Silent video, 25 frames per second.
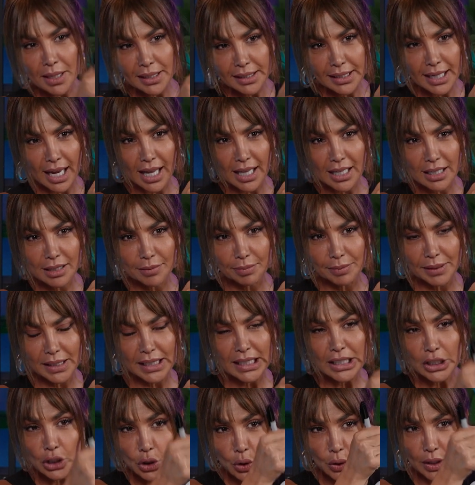tells
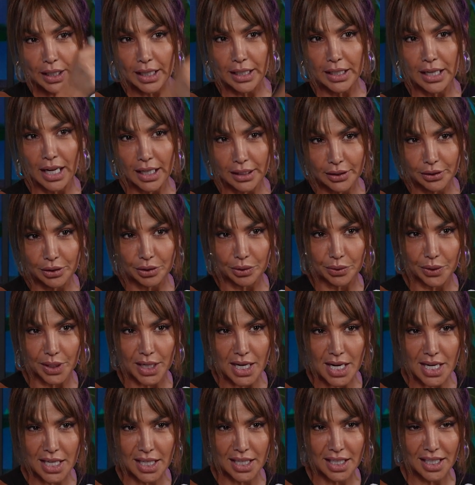me you cannot do
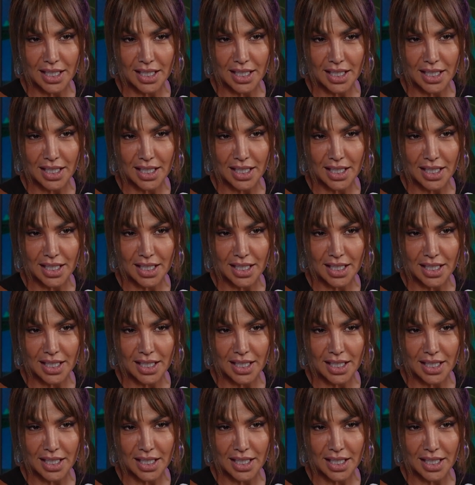it,